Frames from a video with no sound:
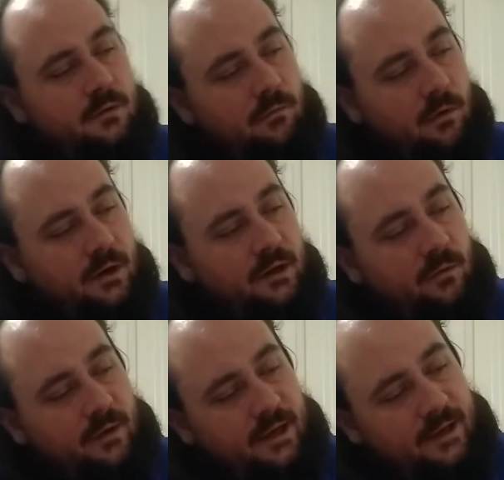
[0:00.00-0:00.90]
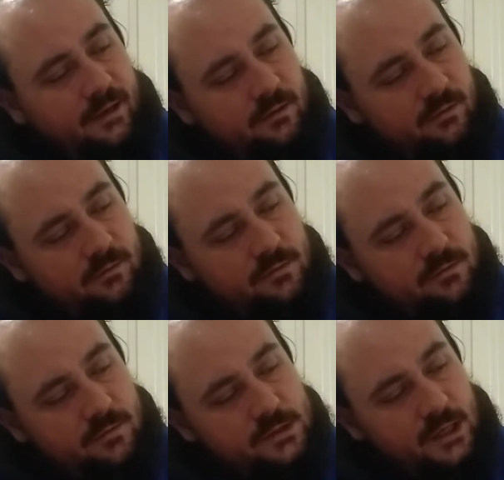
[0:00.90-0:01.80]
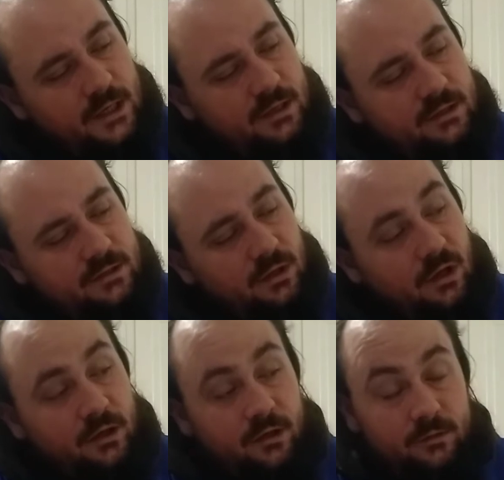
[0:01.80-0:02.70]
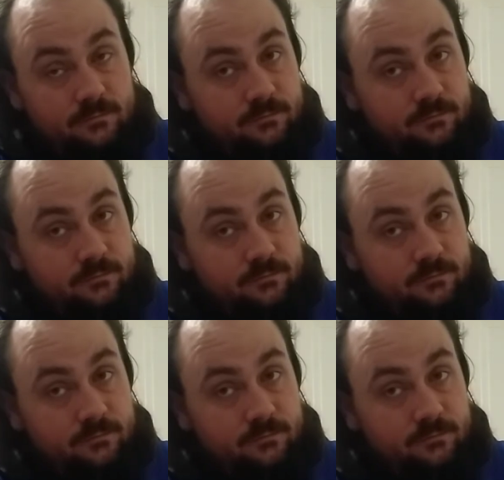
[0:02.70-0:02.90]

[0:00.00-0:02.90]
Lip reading: Running away, hidden dishonor,